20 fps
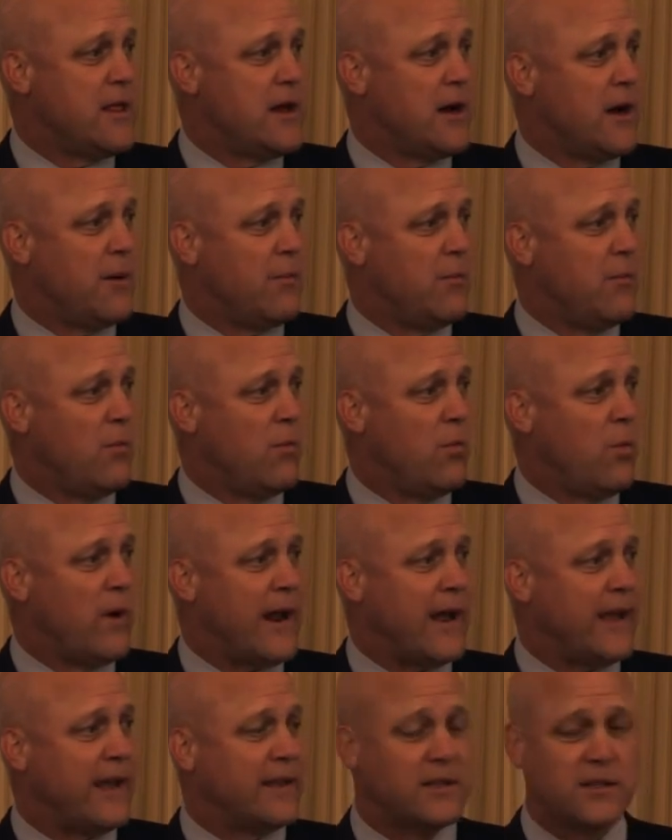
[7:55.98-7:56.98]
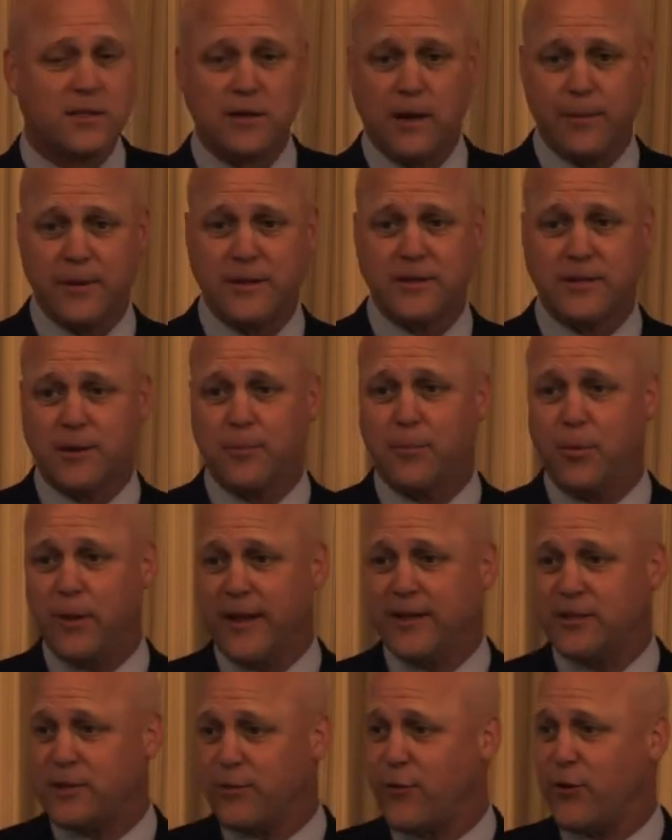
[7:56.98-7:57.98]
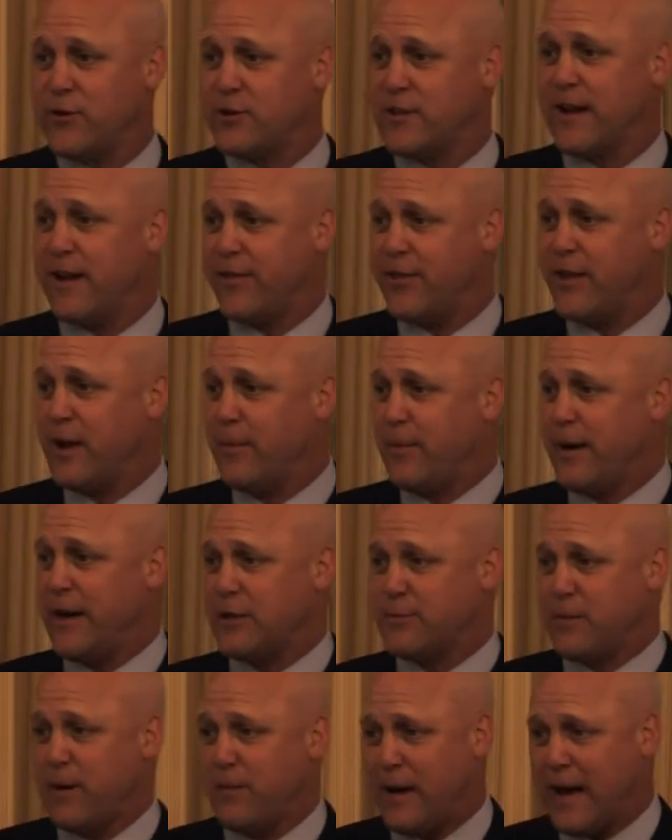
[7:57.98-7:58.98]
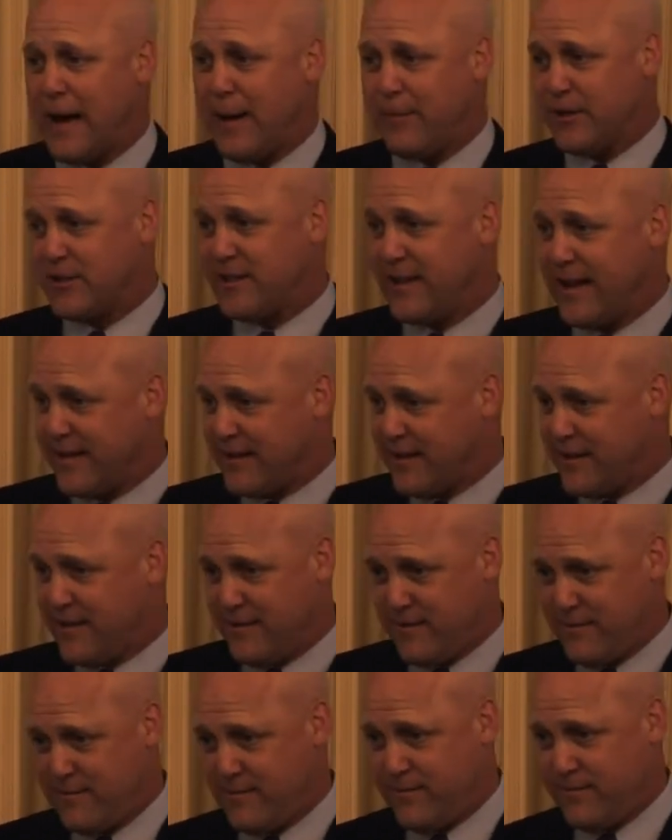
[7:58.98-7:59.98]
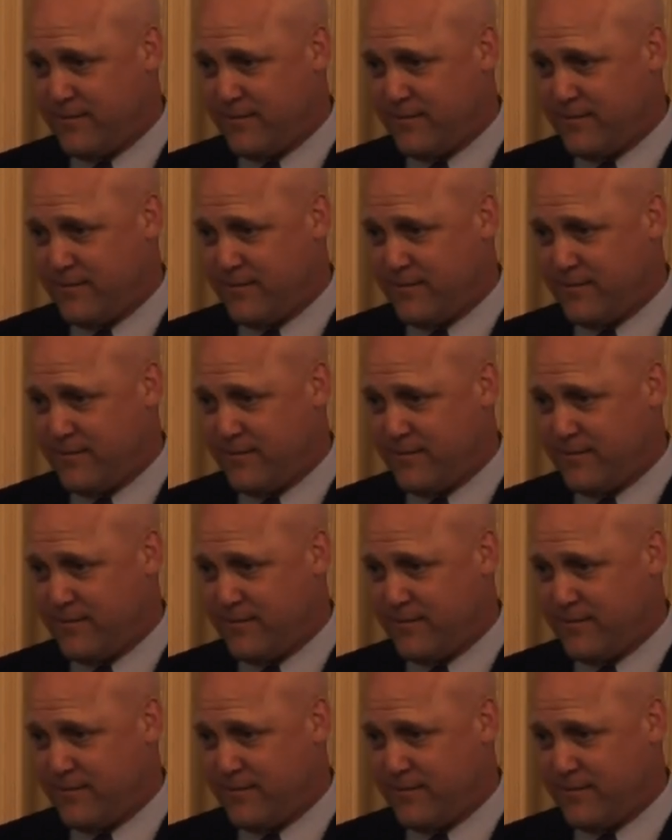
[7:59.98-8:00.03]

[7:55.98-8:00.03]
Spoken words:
When I get summoned someplace, the first thing I think about is my mom is standing